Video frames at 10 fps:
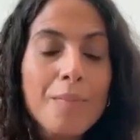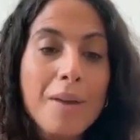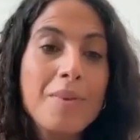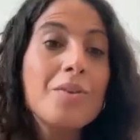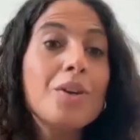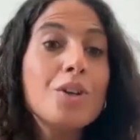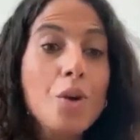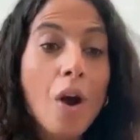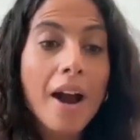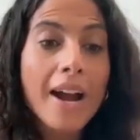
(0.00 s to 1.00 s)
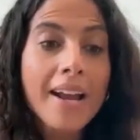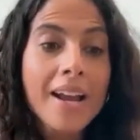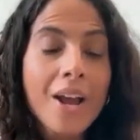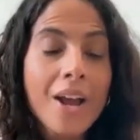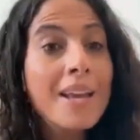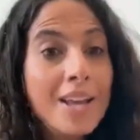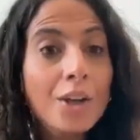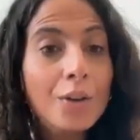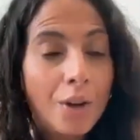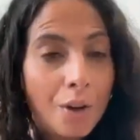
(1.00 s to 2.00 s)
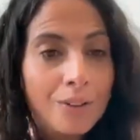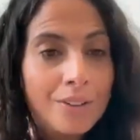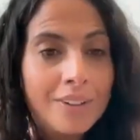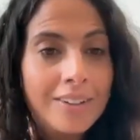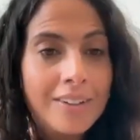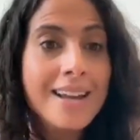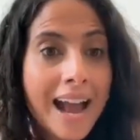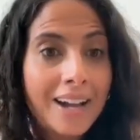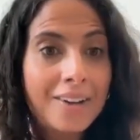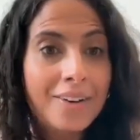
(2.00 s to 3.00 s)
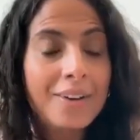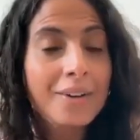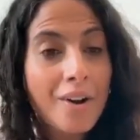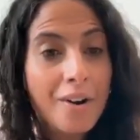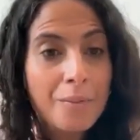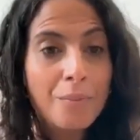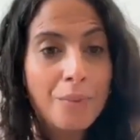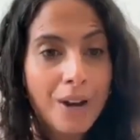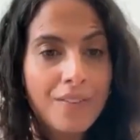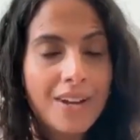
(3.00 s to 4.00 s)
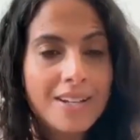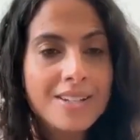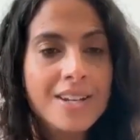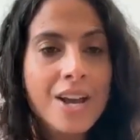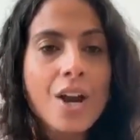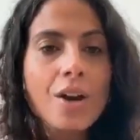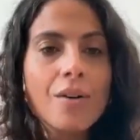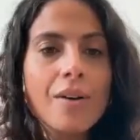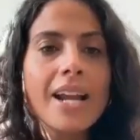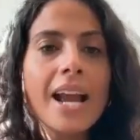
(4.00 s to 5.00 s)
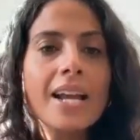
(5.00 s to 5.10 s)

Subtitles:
Maybe you could try making your own snack, your own breakfast, right?